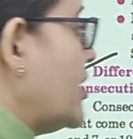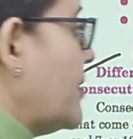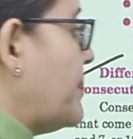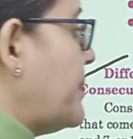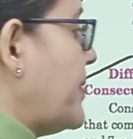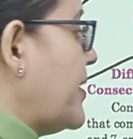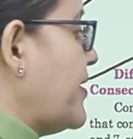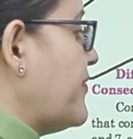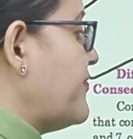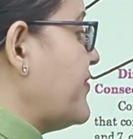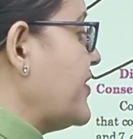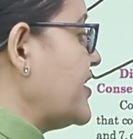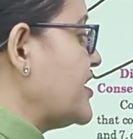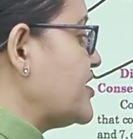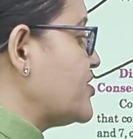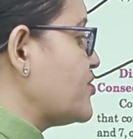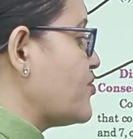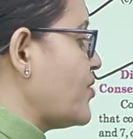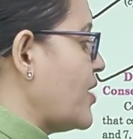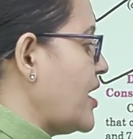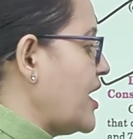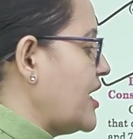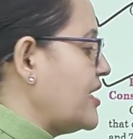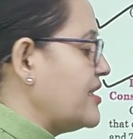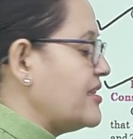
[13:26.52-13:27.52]
the perfect
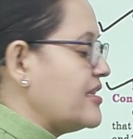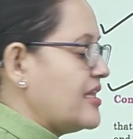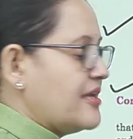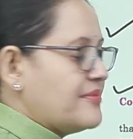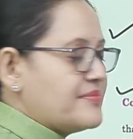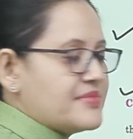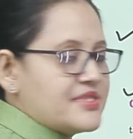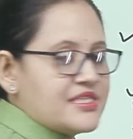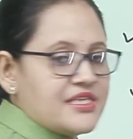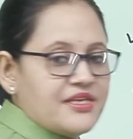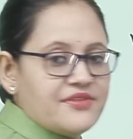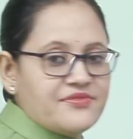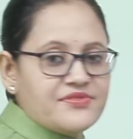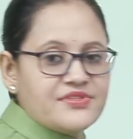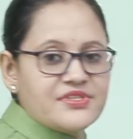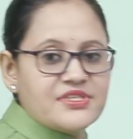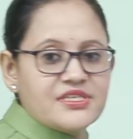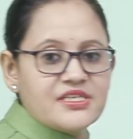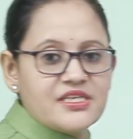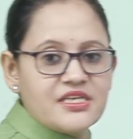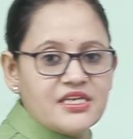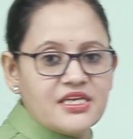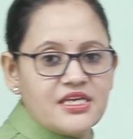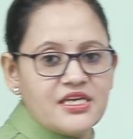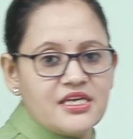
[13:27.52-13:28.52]
square themselves.
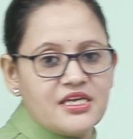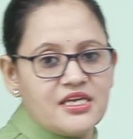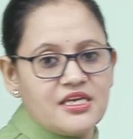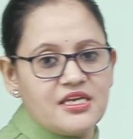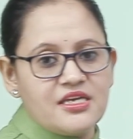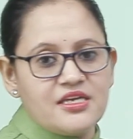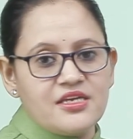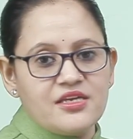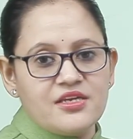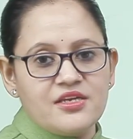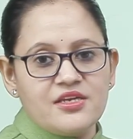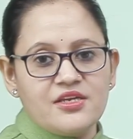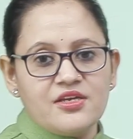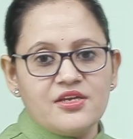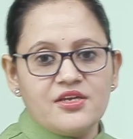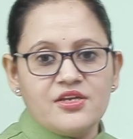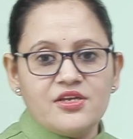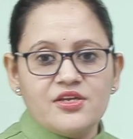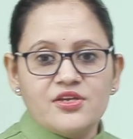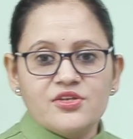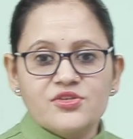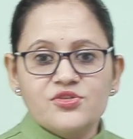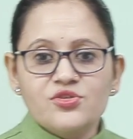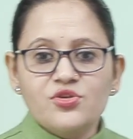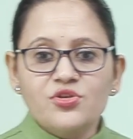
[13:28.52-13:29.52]

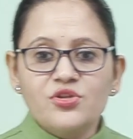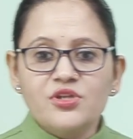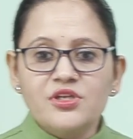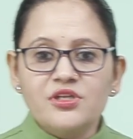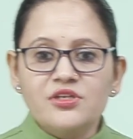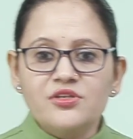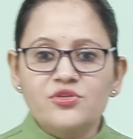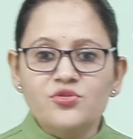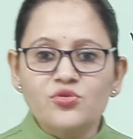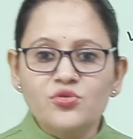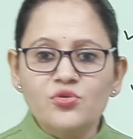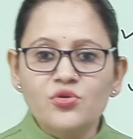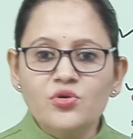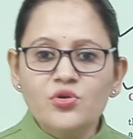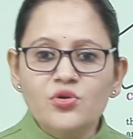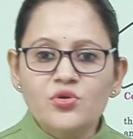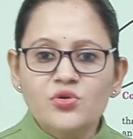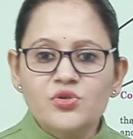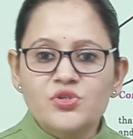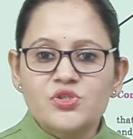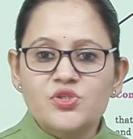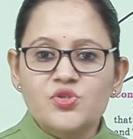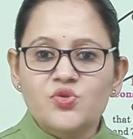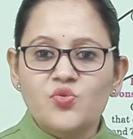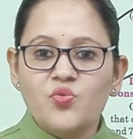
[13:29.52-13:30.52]
So, the two
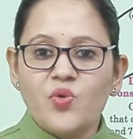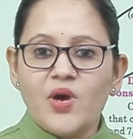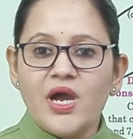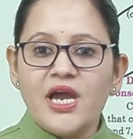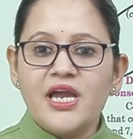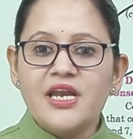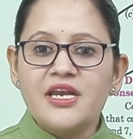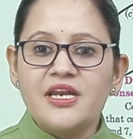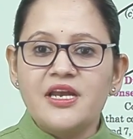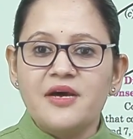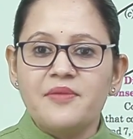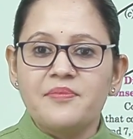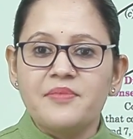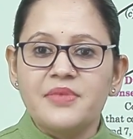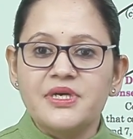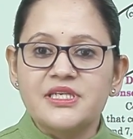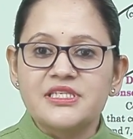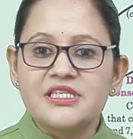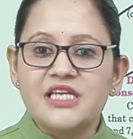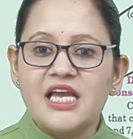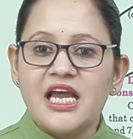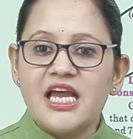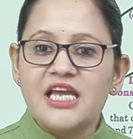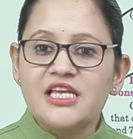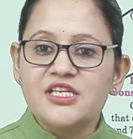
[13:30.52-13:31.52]
square
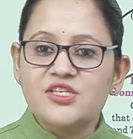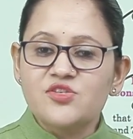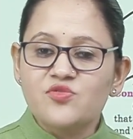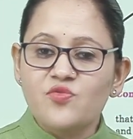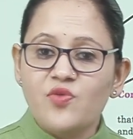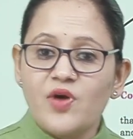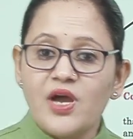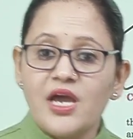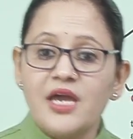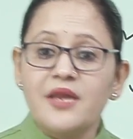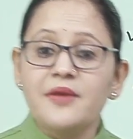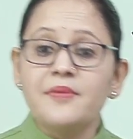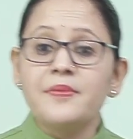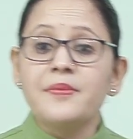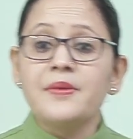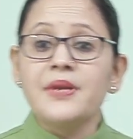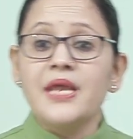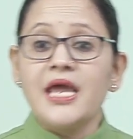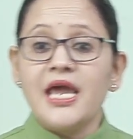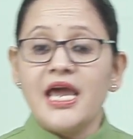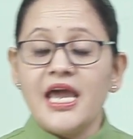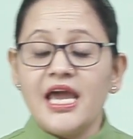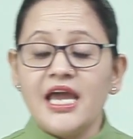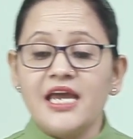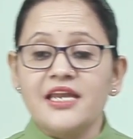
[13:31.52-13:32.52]
numbers n square
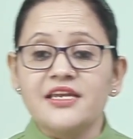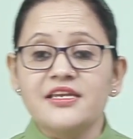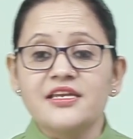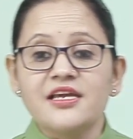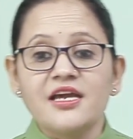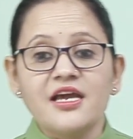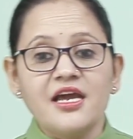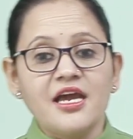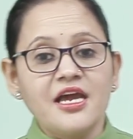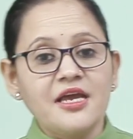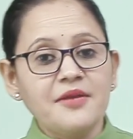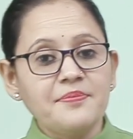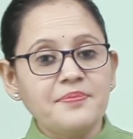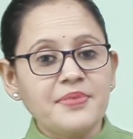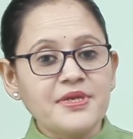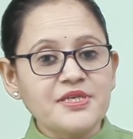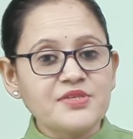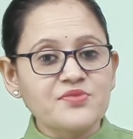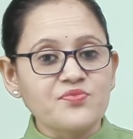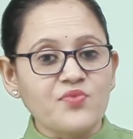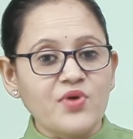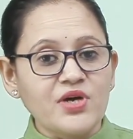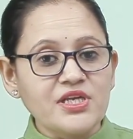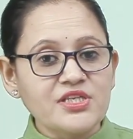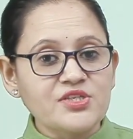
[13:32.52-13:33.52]
and n
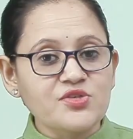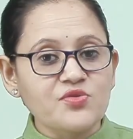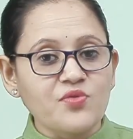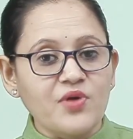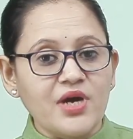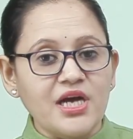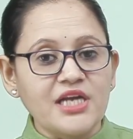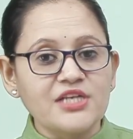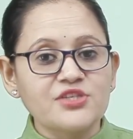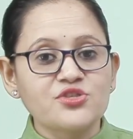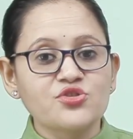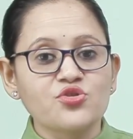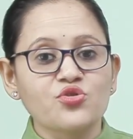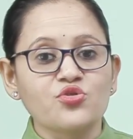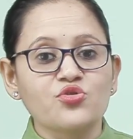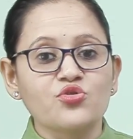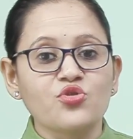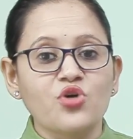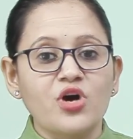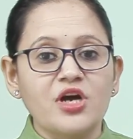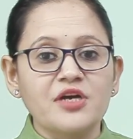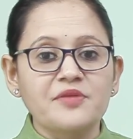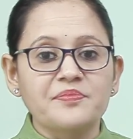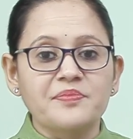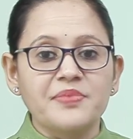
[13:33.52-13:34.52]
plus 1 square should
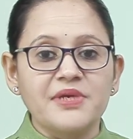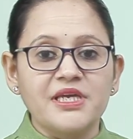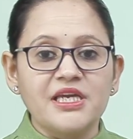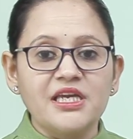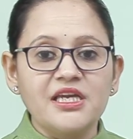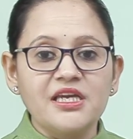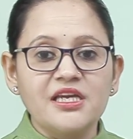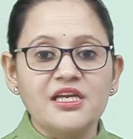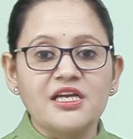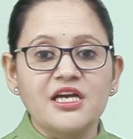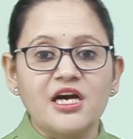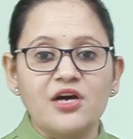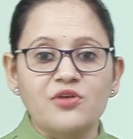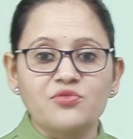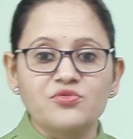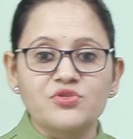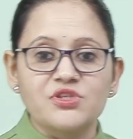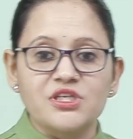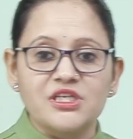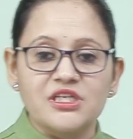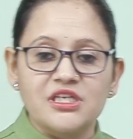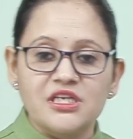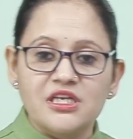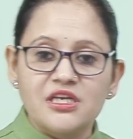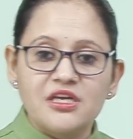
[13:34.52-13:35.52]
not be
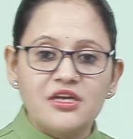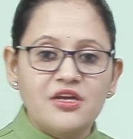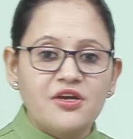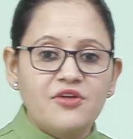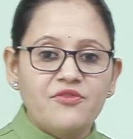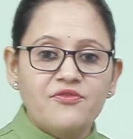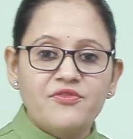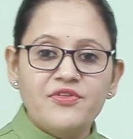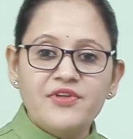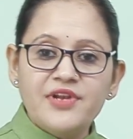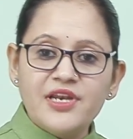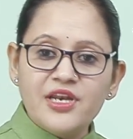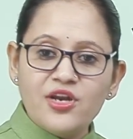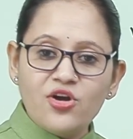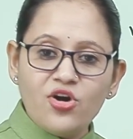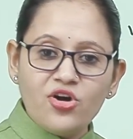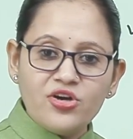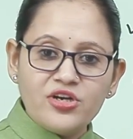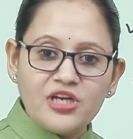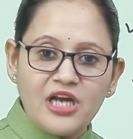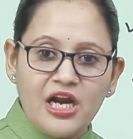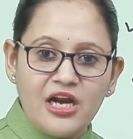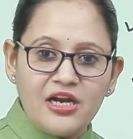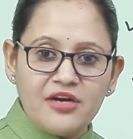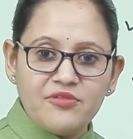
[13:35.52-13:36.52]
counted. We will
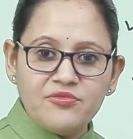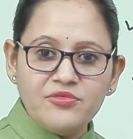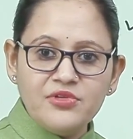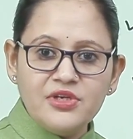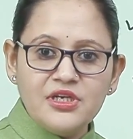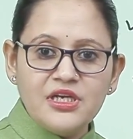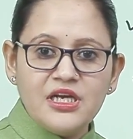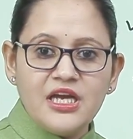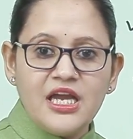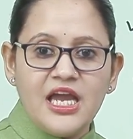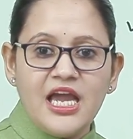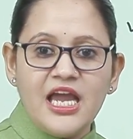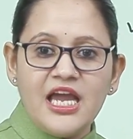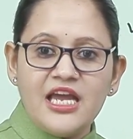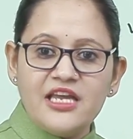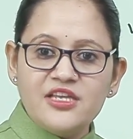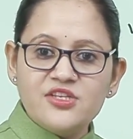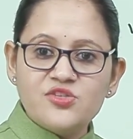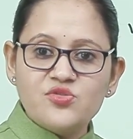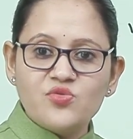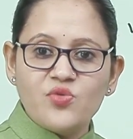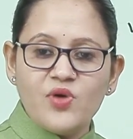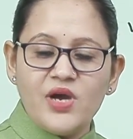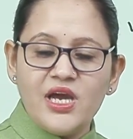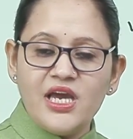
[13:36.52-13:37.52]
not count n
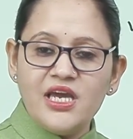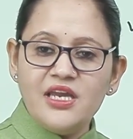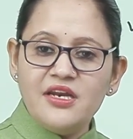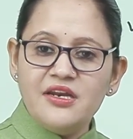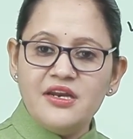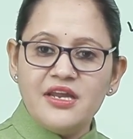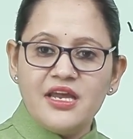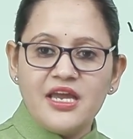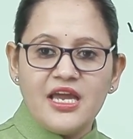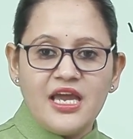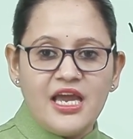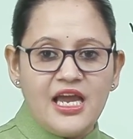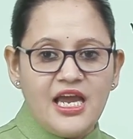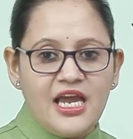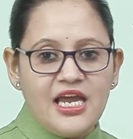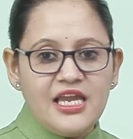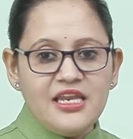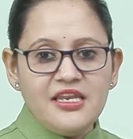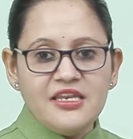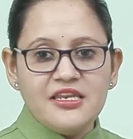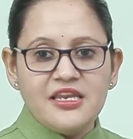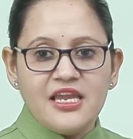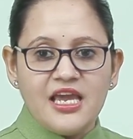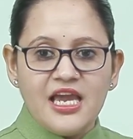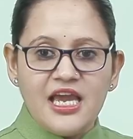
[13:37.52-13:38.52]
square and
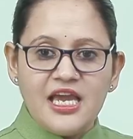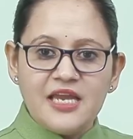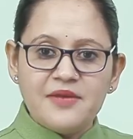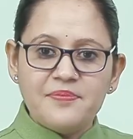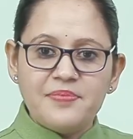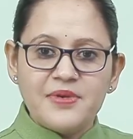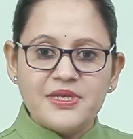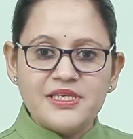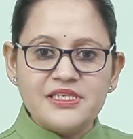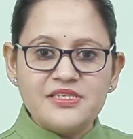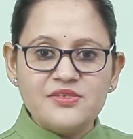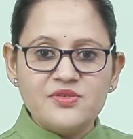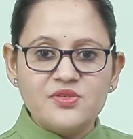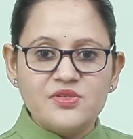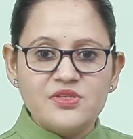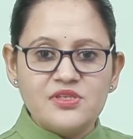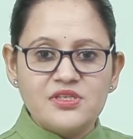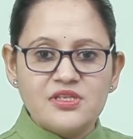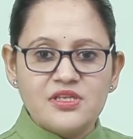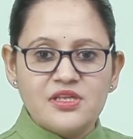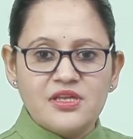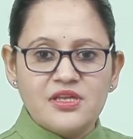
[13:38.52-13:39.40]
n plus